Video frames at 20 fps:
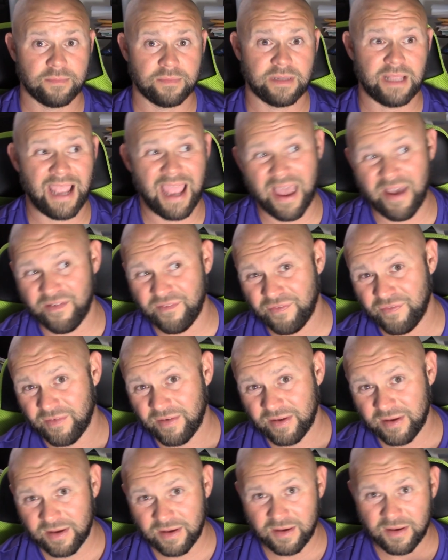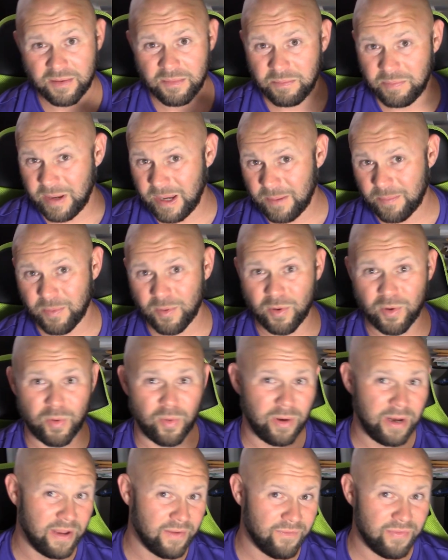They have people
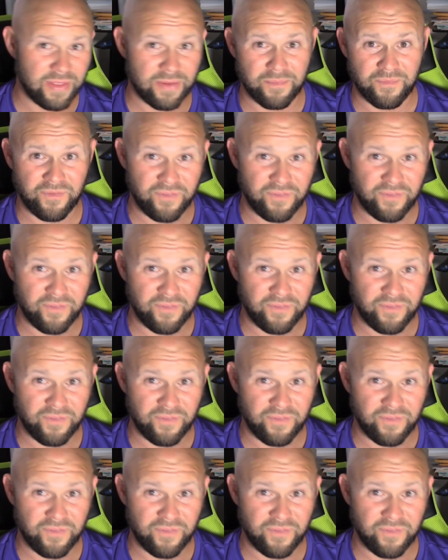who give them